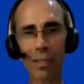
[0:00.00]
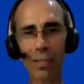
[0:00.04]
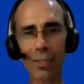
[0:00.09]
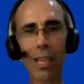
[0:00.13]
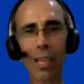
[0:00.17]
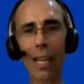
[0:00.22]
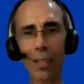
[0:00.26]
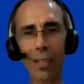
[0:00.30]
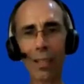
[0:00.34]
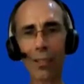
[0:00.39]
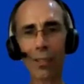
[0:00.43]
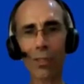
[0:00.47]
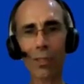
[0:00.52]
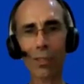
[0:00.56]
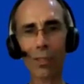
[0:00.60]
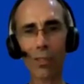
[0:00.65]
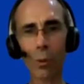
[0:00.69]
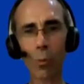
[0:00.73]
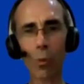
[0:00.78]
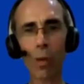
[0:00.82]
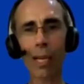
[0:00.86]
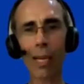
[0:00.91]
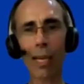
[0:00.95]
chance
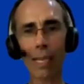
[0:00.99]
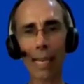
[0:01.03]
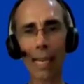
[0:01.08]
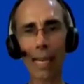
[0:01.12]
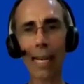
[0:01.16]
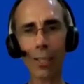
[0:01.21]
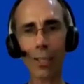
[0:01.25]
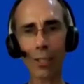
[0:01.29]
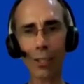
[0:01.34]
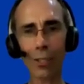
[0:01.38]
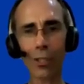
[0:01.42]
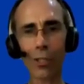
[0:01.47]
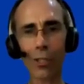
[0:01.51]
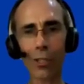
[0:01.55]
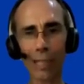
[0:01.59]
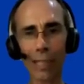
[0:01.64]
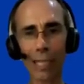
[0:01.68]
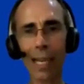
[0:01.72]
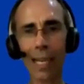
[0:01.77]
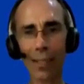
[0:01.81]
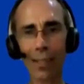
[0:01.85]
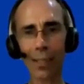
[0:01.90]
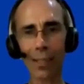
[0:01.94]
to win a national
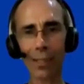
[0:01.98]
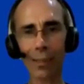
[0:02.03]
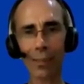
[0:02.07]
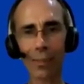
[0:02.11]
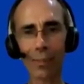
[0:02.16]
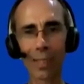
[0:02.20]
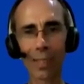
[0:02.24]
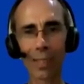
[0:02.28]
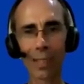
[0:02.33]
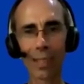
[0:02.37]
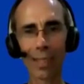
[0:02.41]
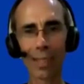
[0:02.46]
title.